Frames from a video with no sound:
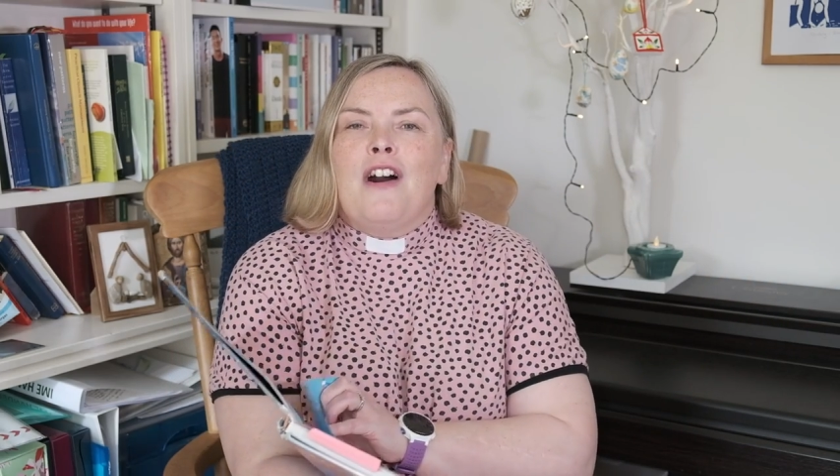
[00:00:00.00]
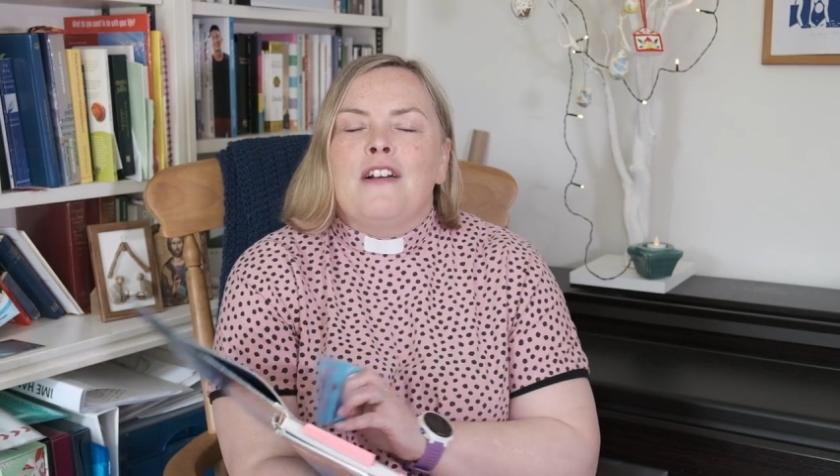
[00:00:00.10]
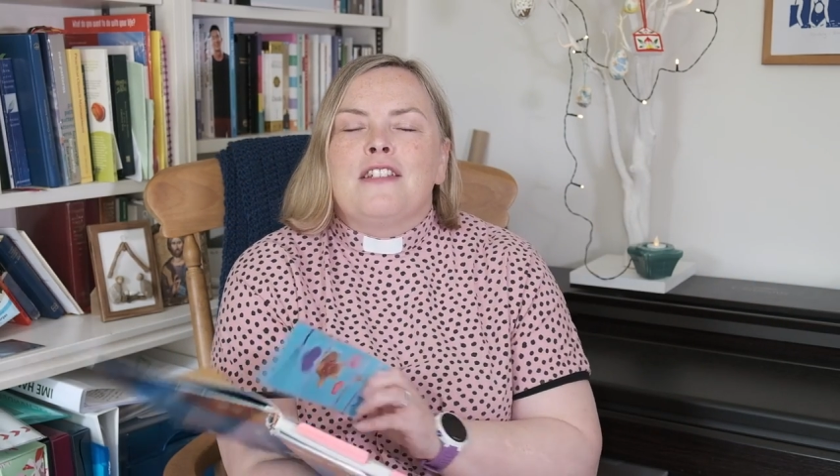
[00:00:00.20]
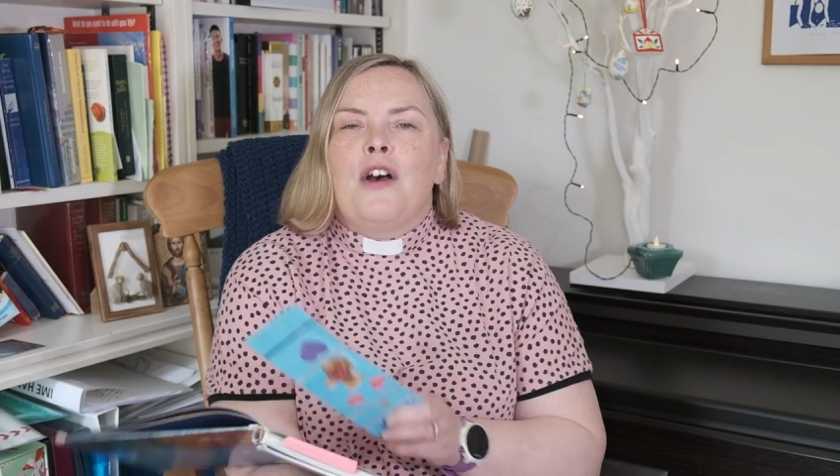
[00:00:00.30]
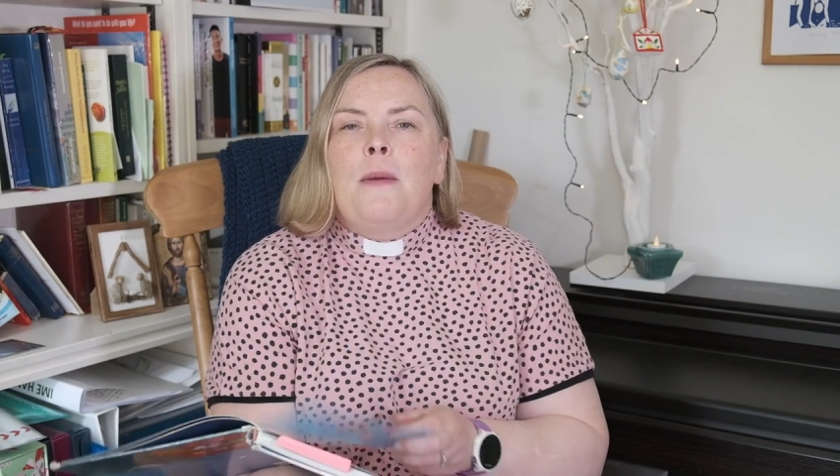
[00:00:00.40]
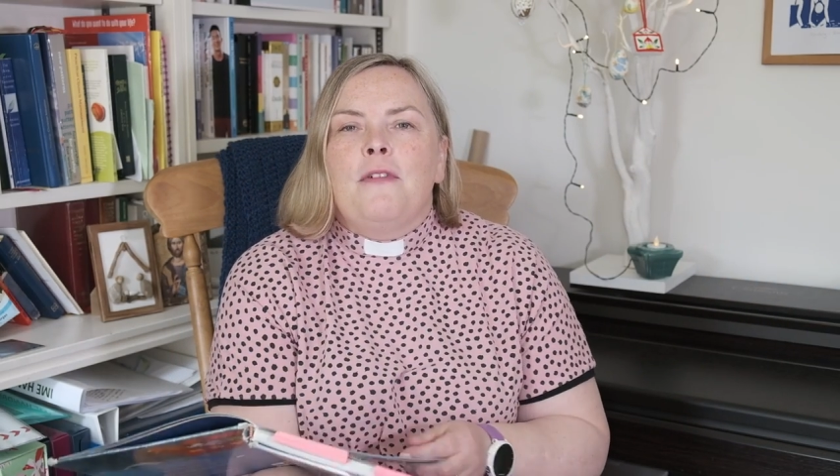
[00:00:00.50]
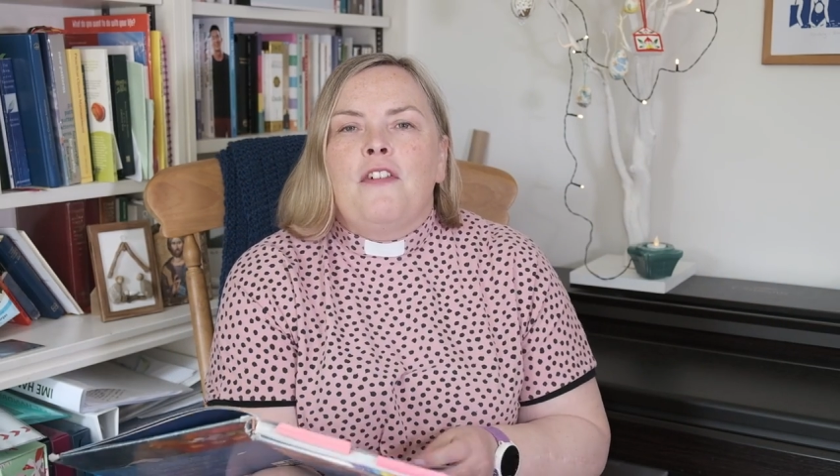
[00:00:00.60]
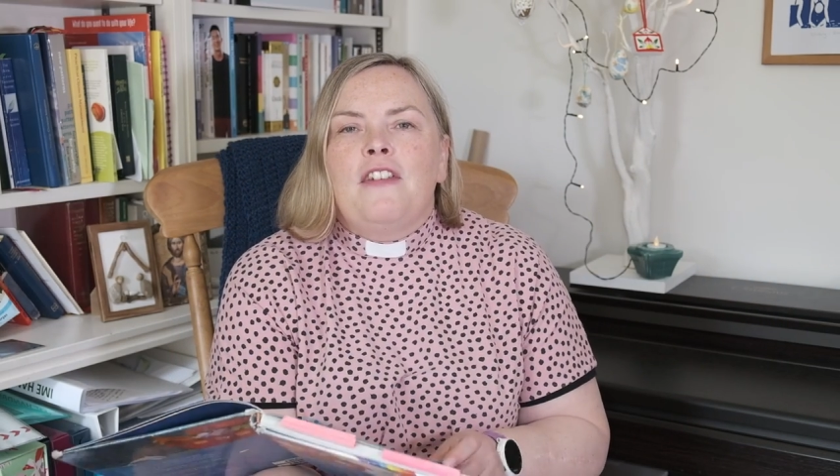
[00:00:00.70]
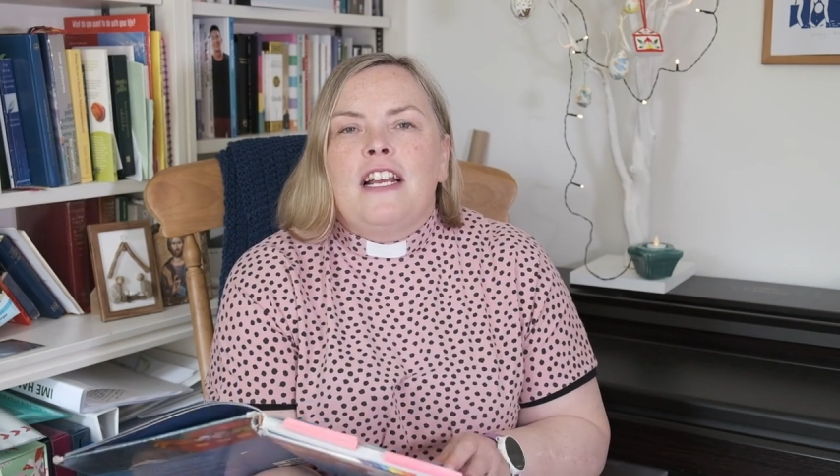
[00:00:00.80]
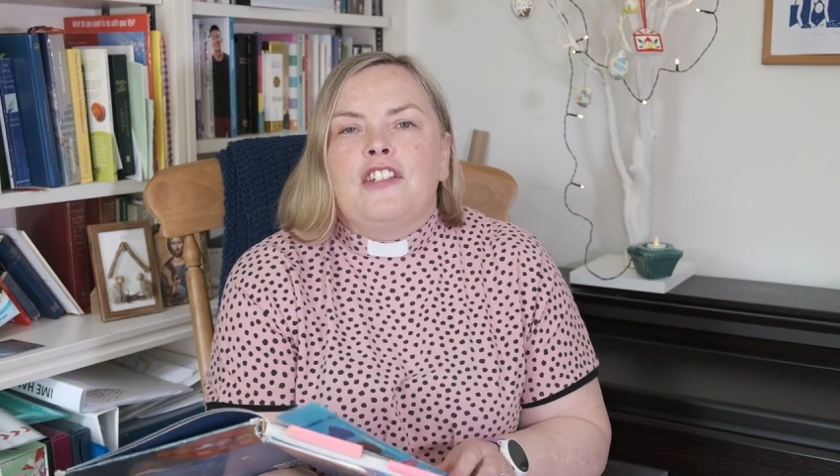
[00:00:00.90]
our time of
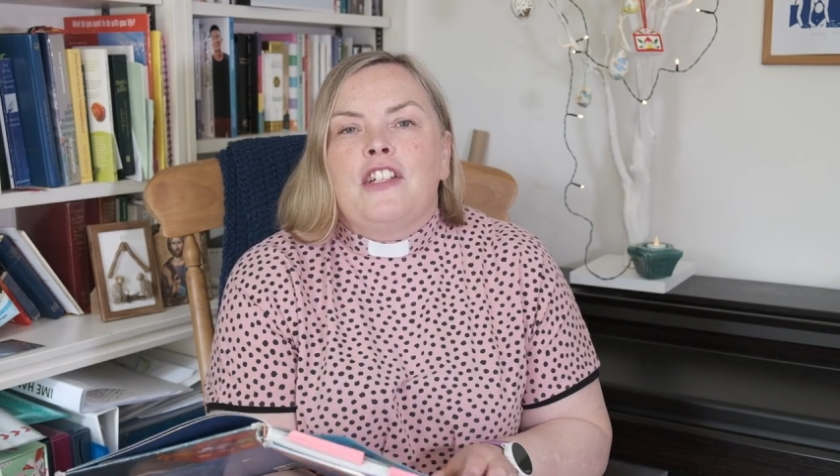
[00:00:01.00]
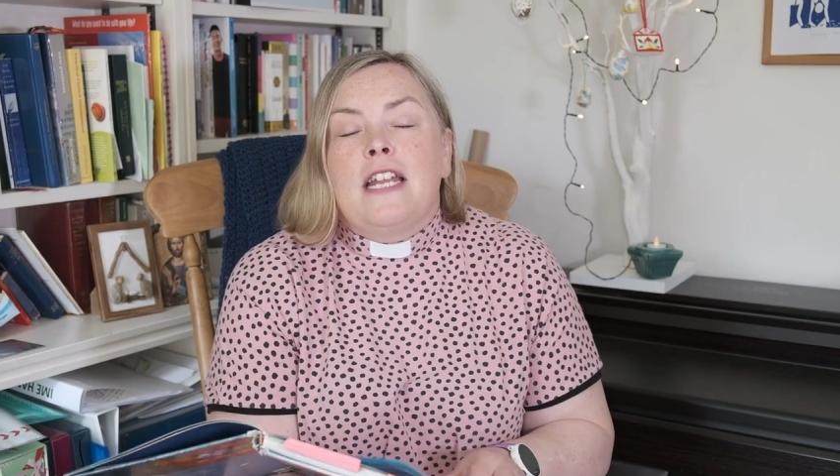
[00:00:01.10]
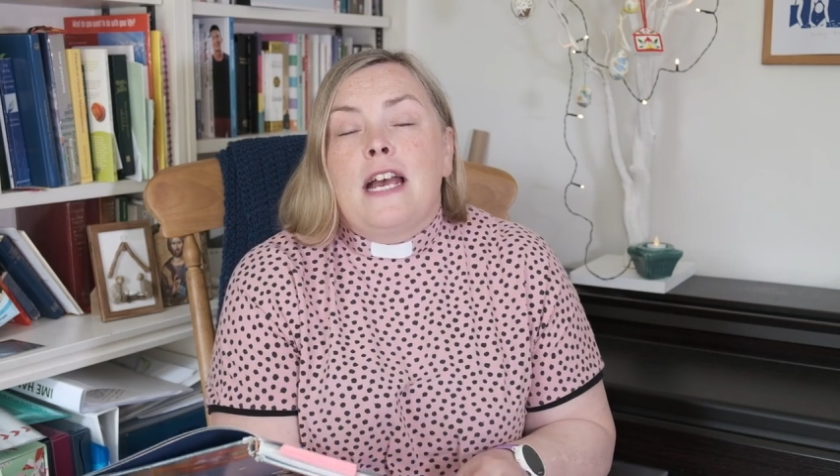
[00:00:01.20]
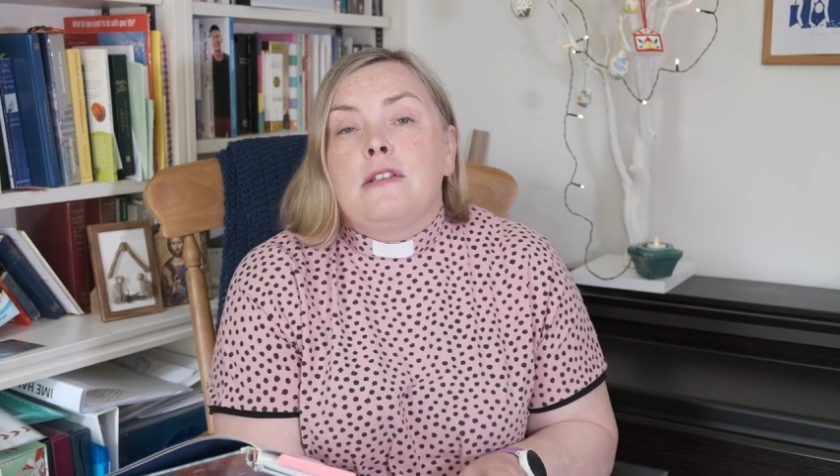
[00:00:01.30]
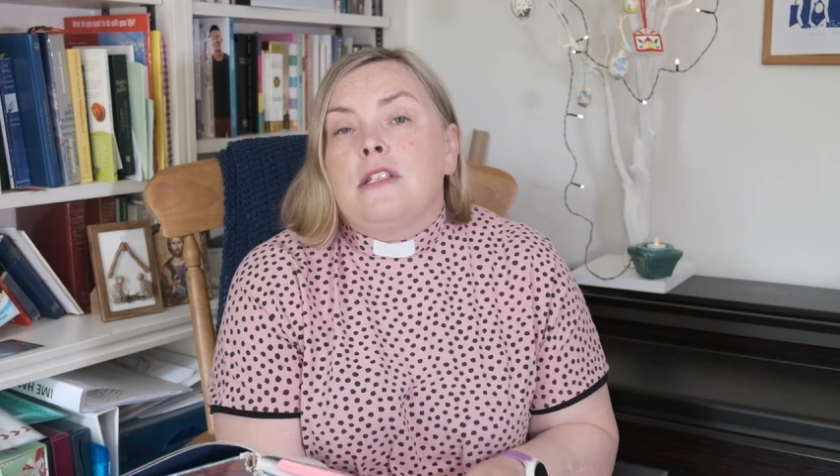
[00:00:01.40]
reflection now,